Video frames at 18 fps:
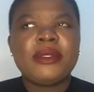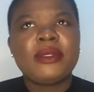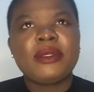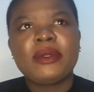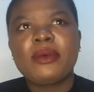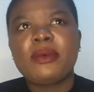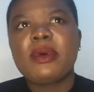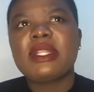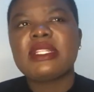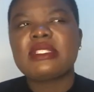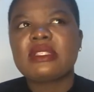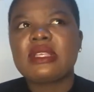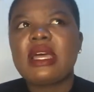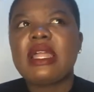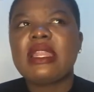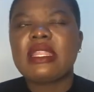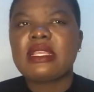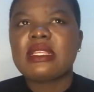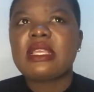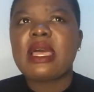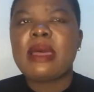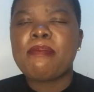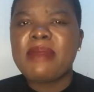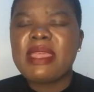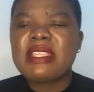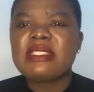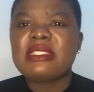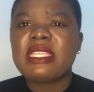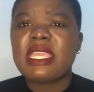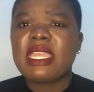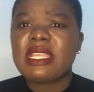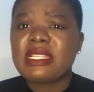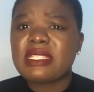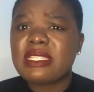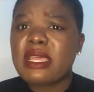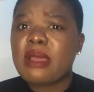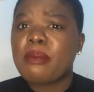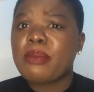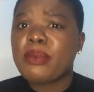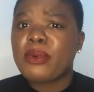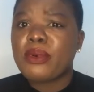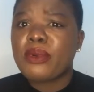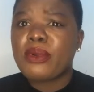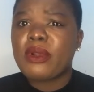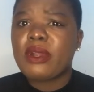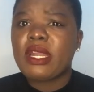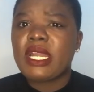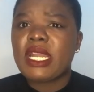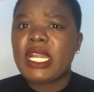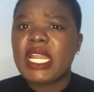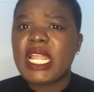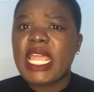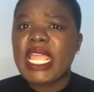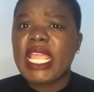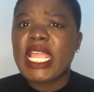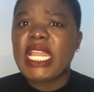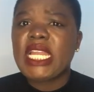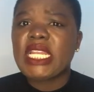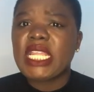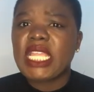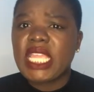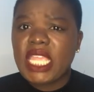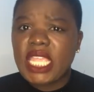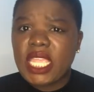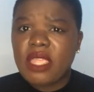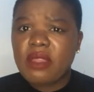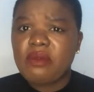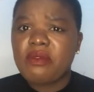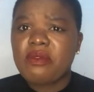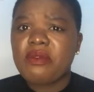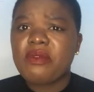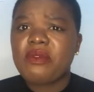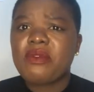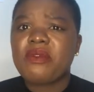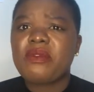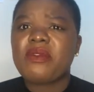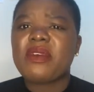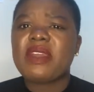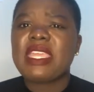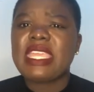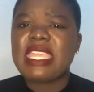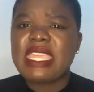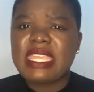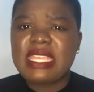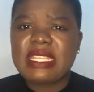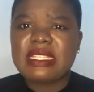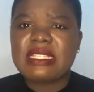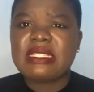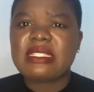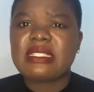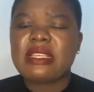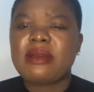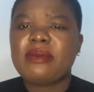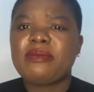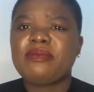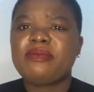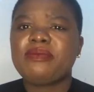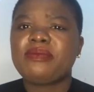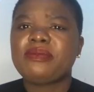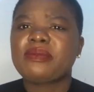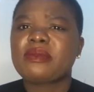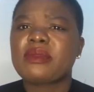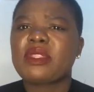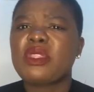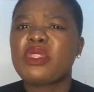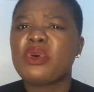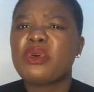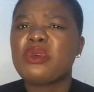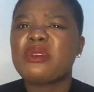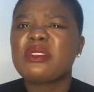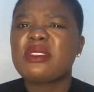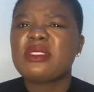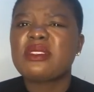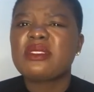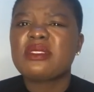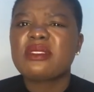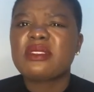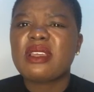a best example I can give is those